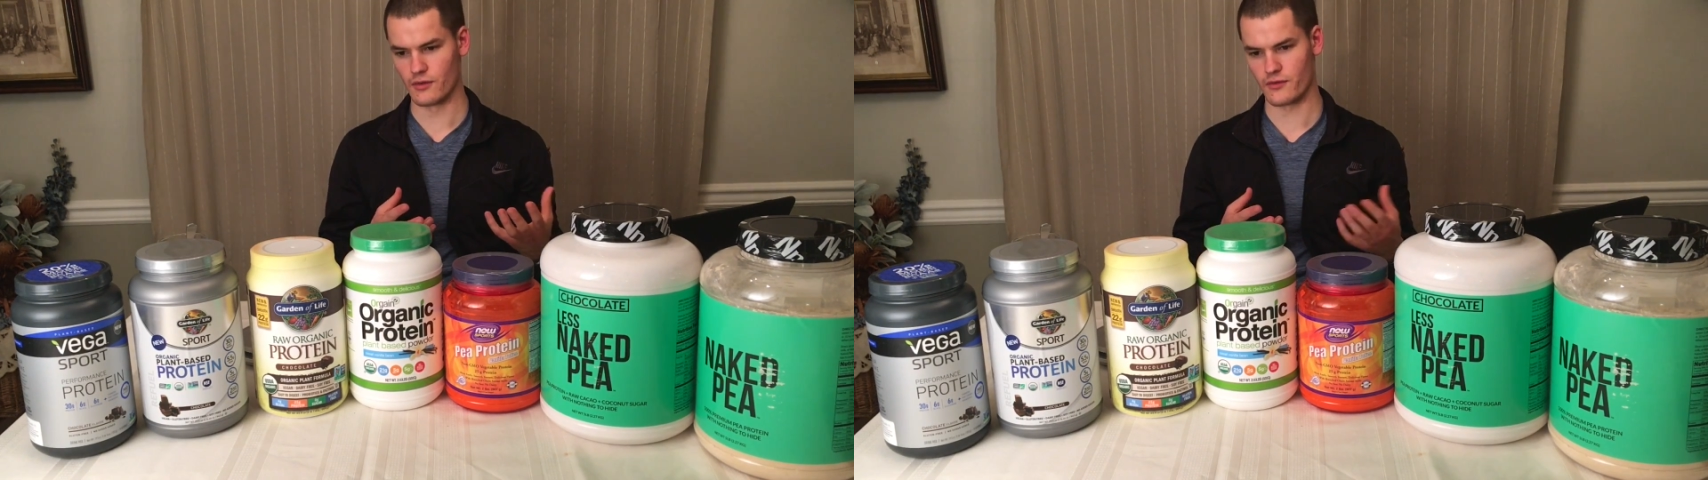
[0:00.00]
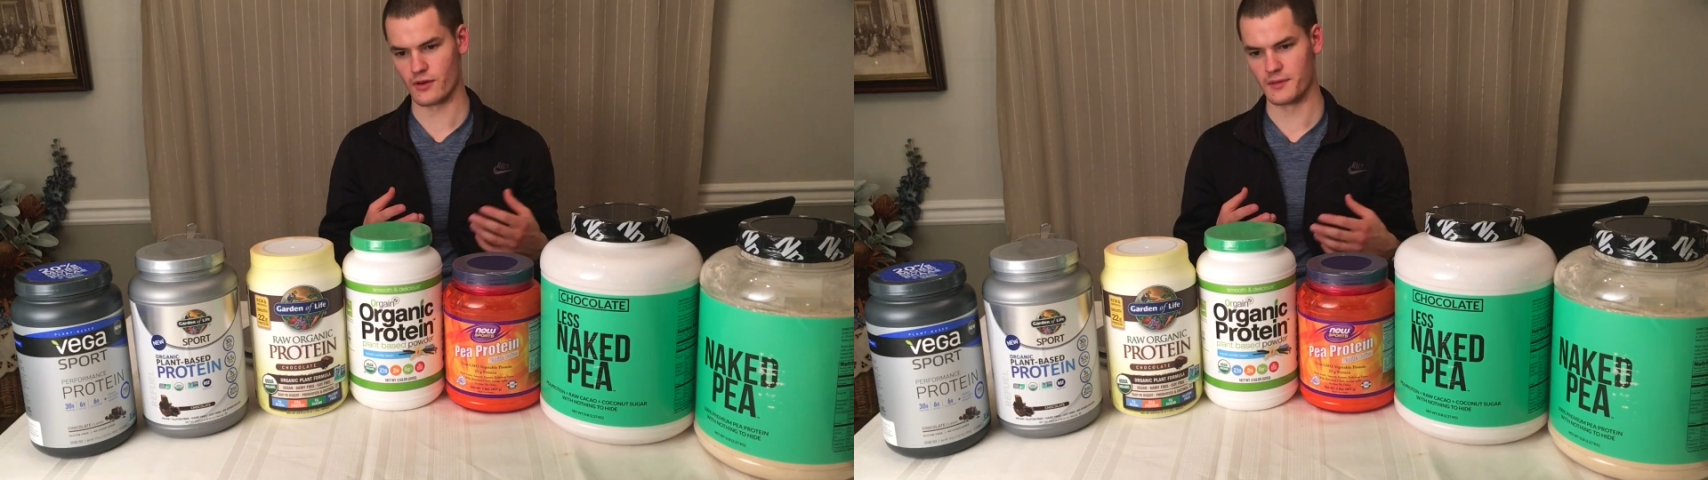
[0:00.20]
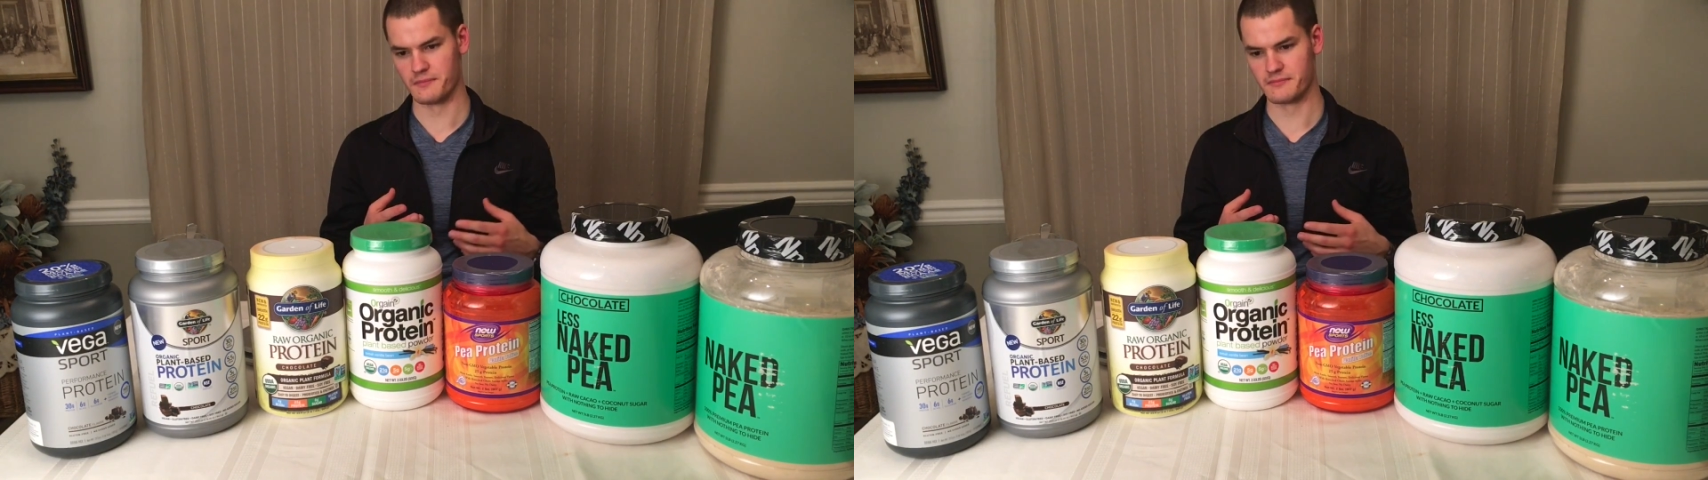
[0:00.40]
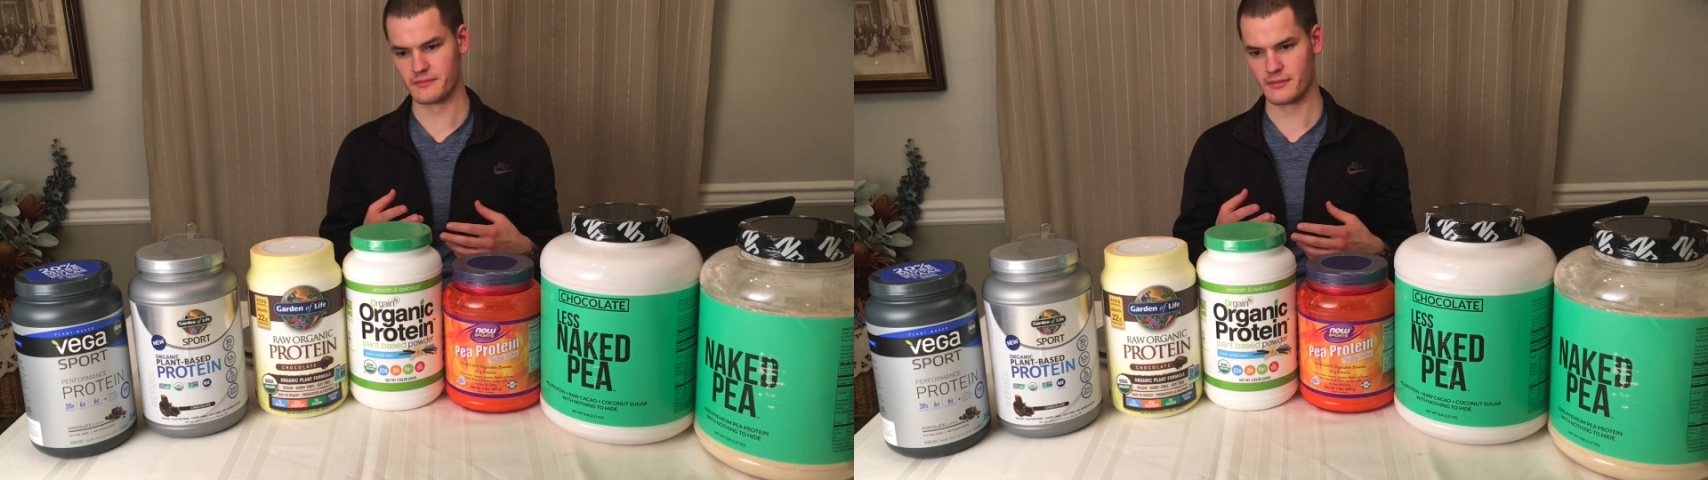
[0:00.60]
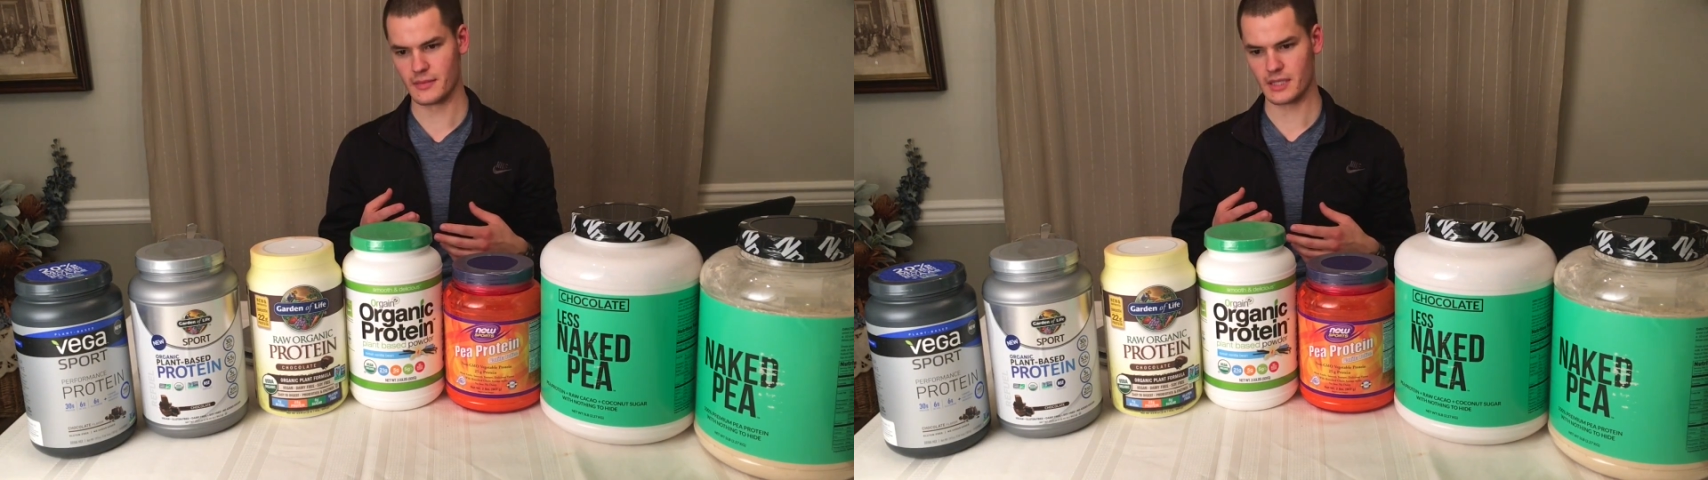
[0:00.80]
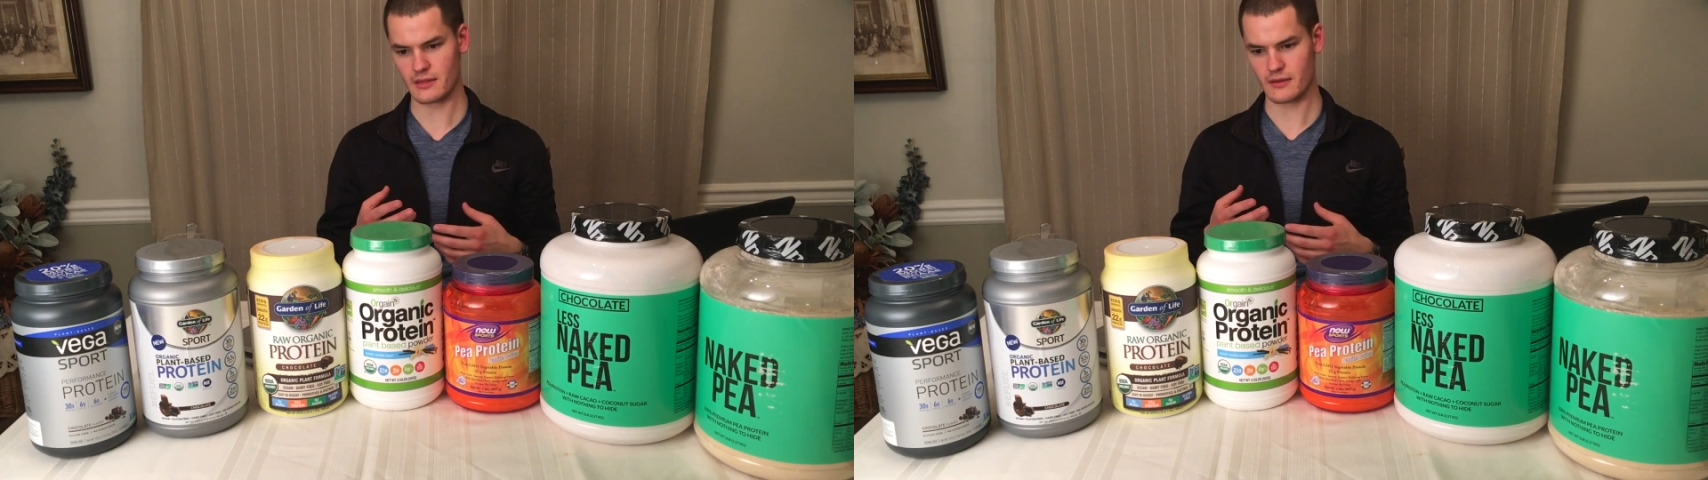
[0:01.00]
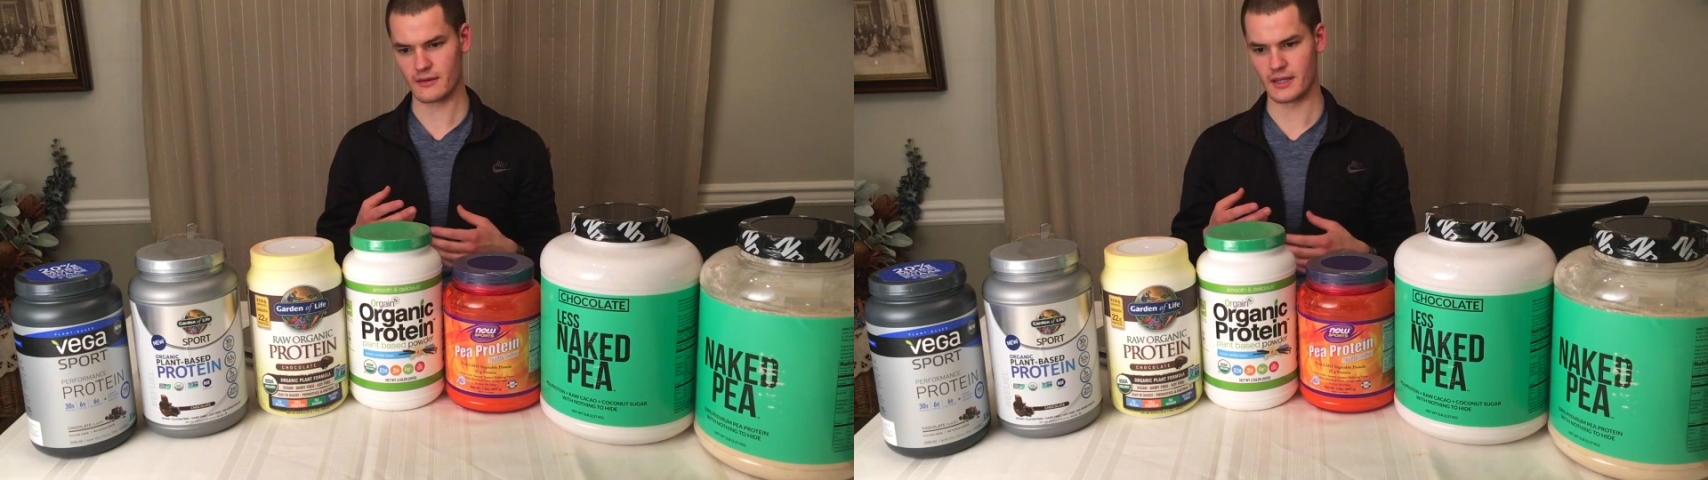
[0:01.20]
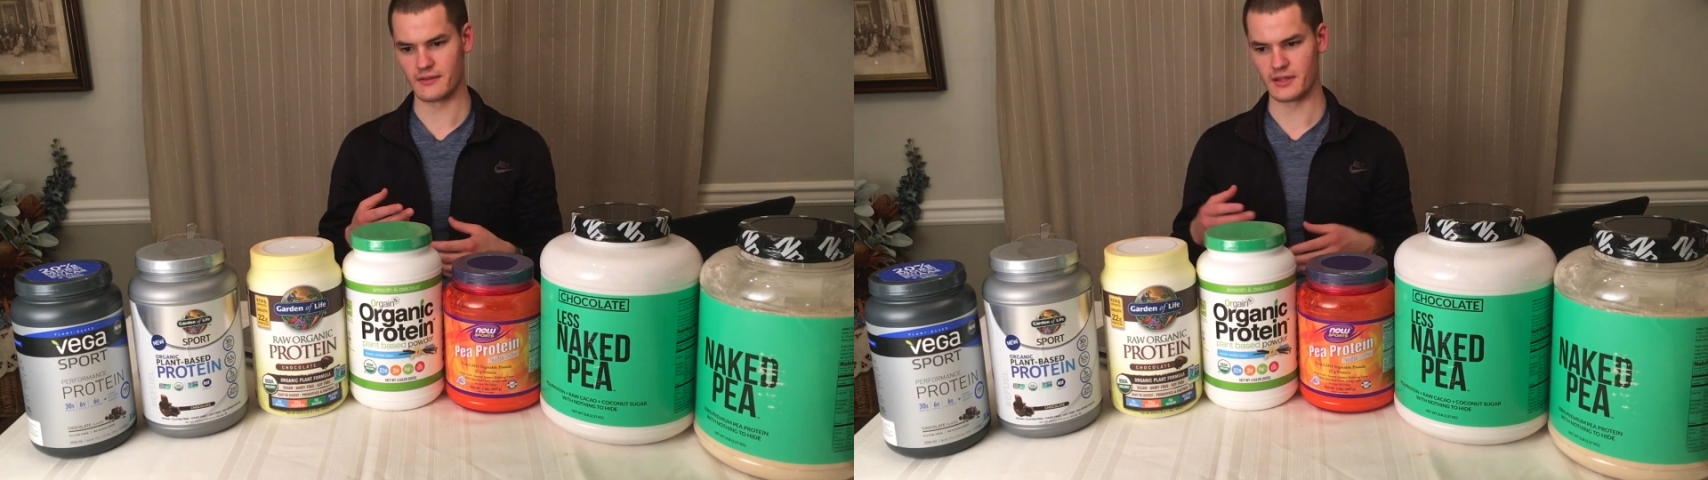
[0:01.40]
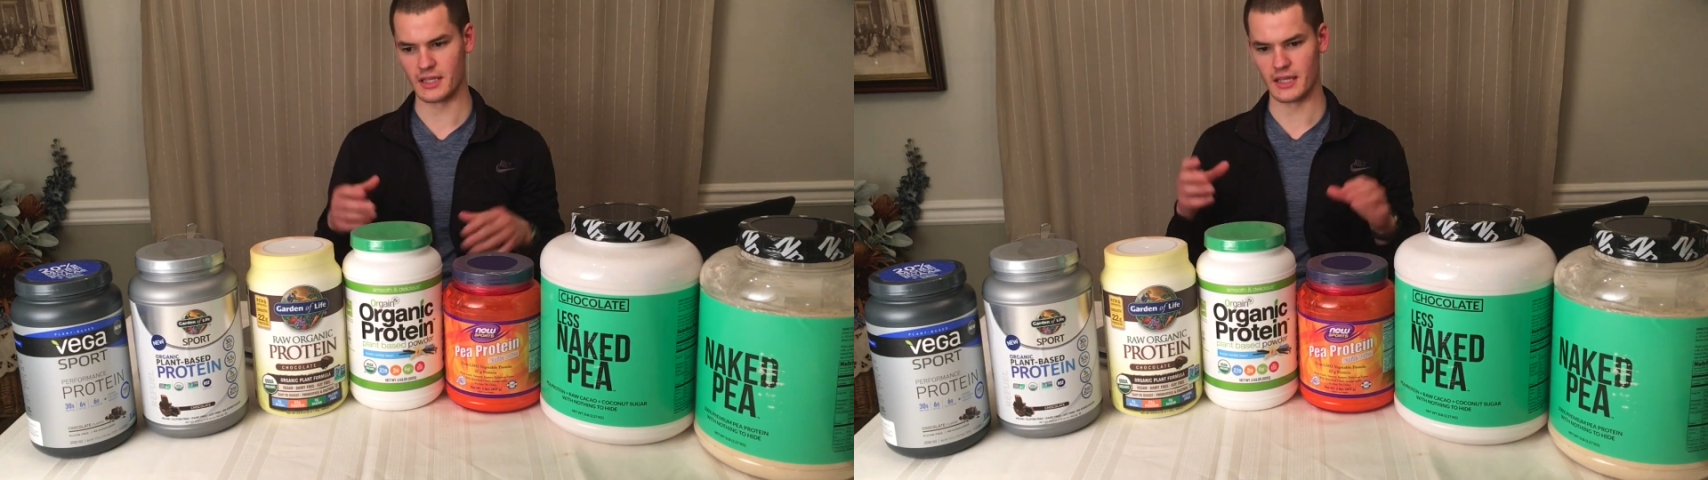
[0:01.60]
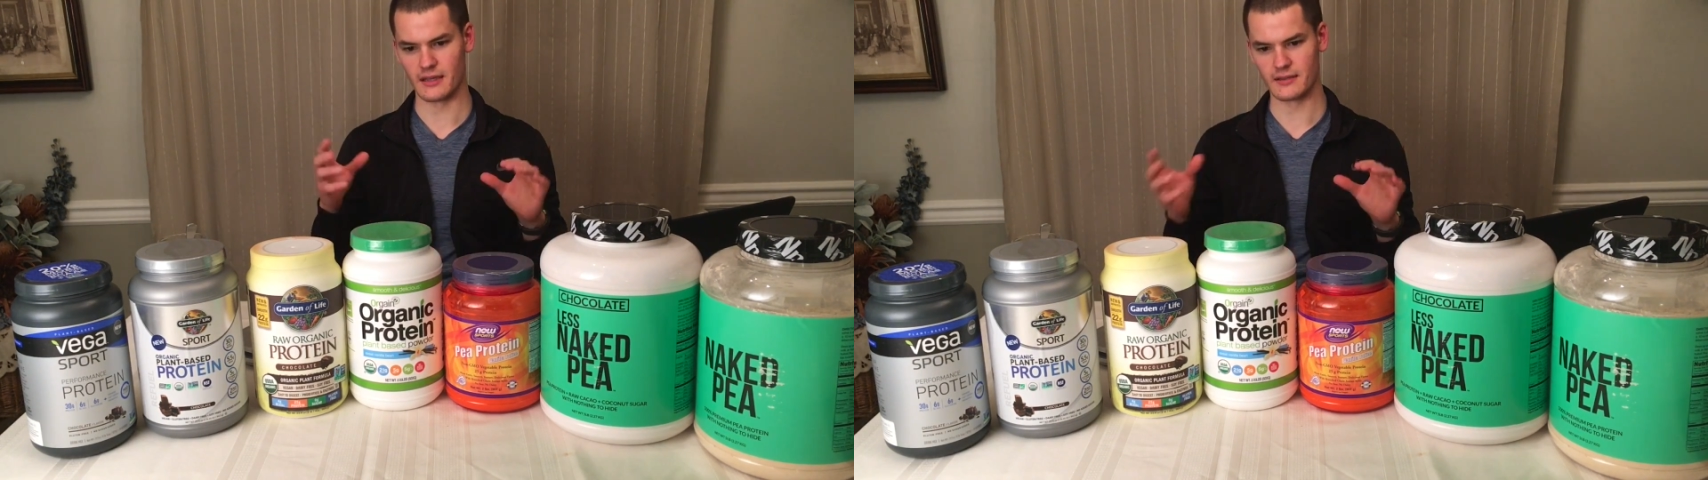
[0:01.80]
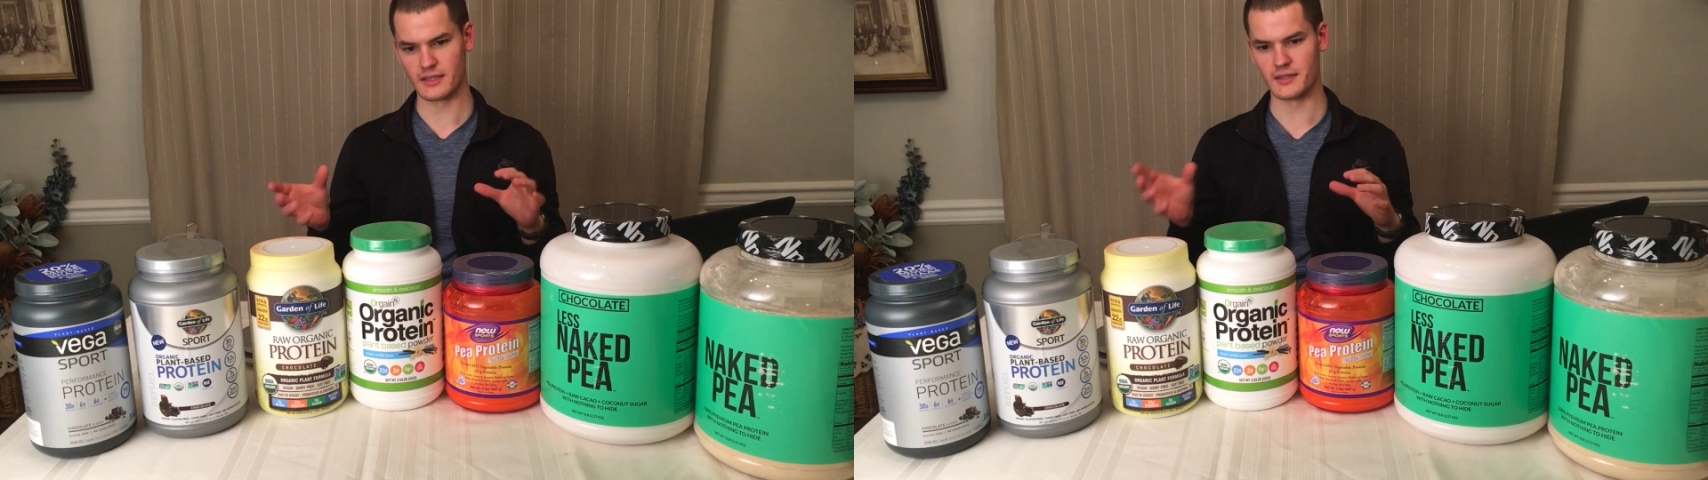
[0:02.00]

from kind of the